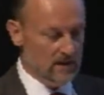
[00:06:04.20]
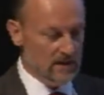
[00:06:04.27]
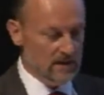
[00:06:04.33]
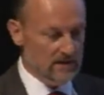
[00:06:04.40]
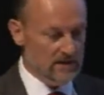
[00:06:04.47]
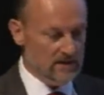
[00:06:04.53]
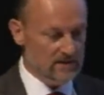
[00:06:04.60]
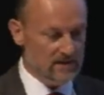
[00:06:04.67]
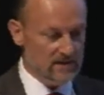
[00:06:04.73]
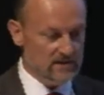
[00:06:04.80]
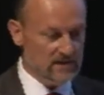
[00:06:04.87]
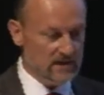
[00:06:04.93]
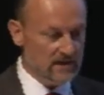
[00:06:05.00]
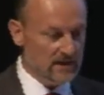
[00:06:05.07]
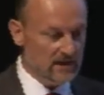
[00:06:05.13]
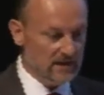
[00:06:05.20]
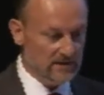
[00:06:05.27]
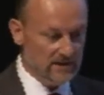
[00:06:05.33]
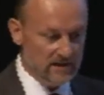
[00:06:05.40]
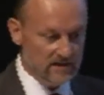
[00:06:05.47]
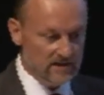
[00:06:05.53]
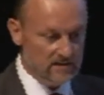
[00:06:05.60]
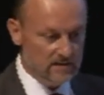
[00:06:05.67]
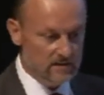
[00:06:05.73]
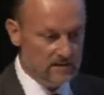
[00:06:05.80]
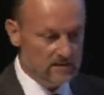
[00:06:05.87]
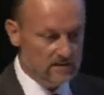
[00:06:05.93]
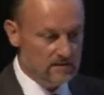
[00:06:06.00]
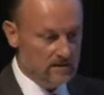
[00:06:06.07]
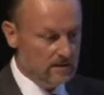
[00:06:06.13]
The essential
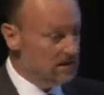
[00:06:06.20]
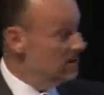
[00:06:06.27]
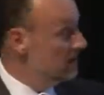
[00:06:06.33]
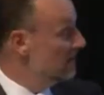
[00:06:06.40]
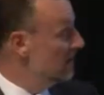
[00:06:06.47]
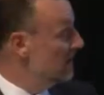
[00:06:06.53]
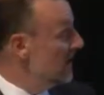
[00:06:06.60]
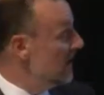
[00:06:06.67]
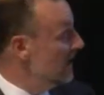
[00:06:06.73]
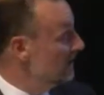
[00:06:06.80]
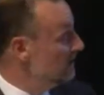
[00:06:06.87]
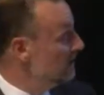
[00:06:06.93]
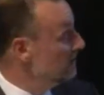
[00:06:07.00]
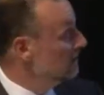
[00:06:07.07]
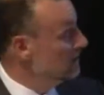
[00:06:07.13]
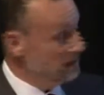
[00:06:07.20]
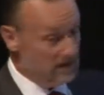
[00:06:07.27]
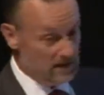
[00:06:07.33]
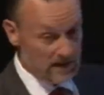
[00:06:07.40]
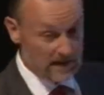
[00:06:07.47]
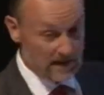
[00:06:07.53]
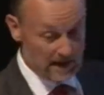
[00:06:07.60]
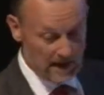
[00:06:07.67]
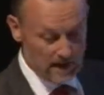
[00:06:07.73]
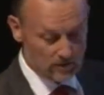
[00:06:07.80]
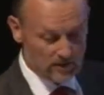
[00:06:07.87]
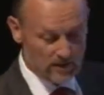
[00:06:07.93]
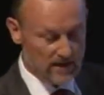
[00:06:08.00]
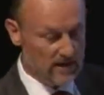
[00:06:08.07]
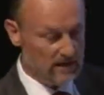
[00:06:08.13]
characteristics that a cloud
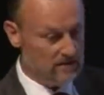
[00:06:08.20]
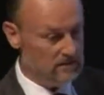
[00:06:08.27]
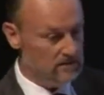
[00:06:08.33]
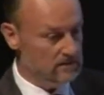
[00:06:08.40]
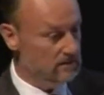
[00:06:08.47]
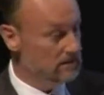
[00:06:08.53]
has